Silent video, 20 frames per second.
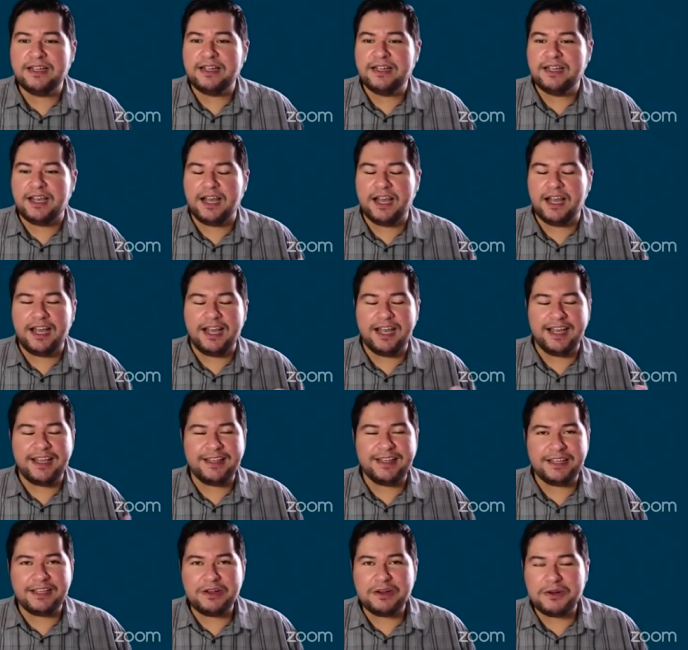uh, and
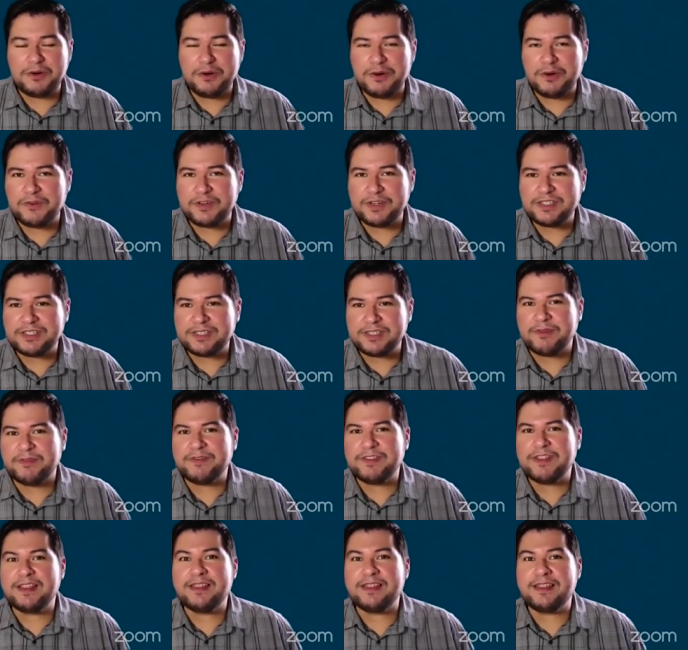then go over some
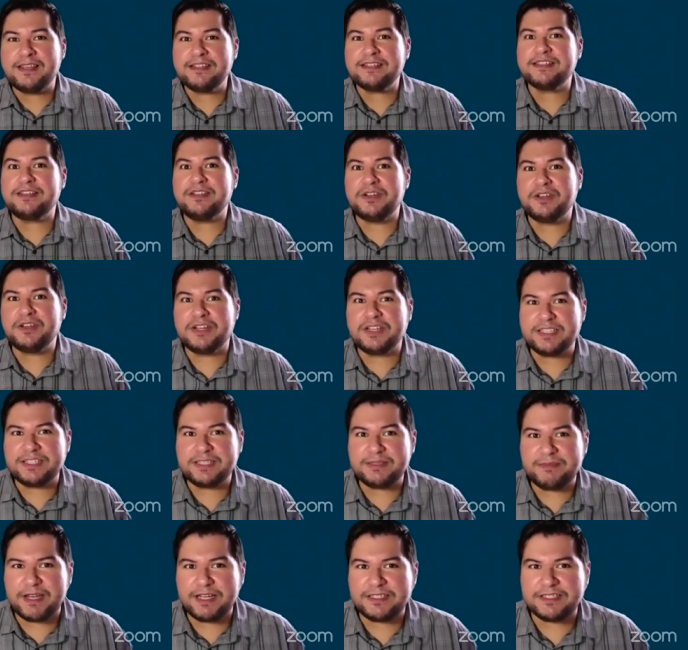of the things that you could
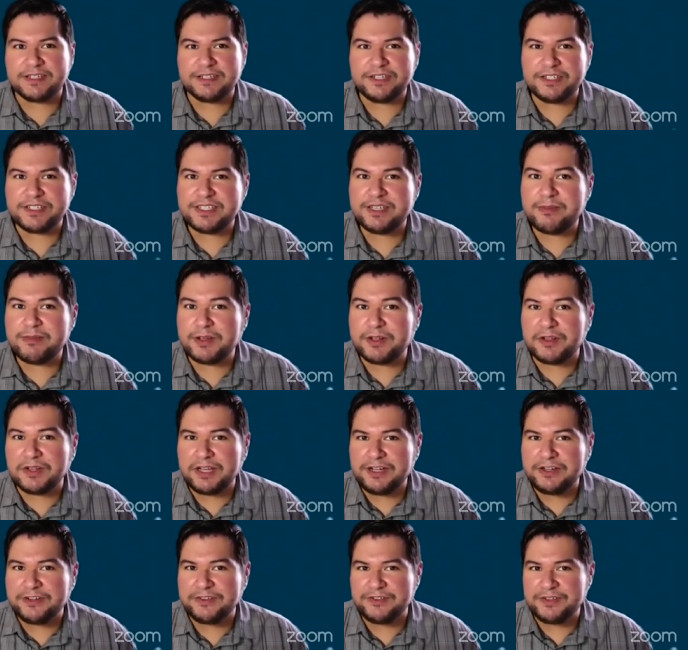expect on your typical
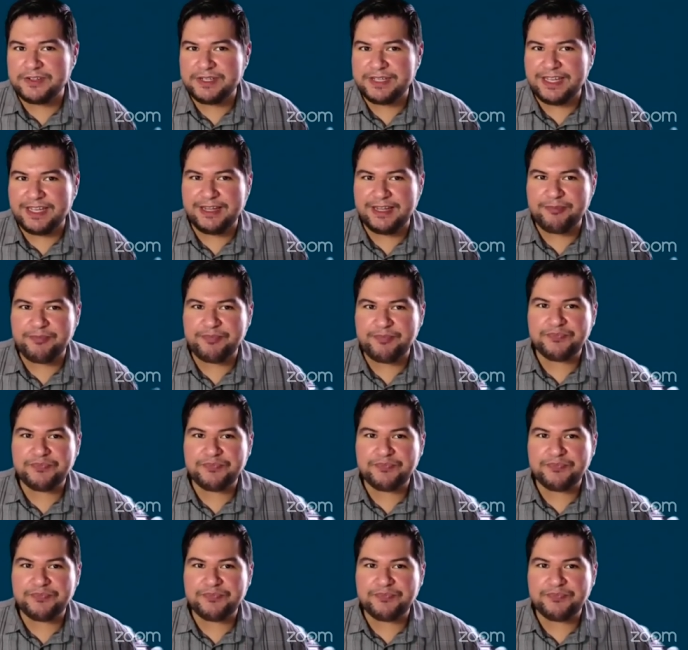interview day.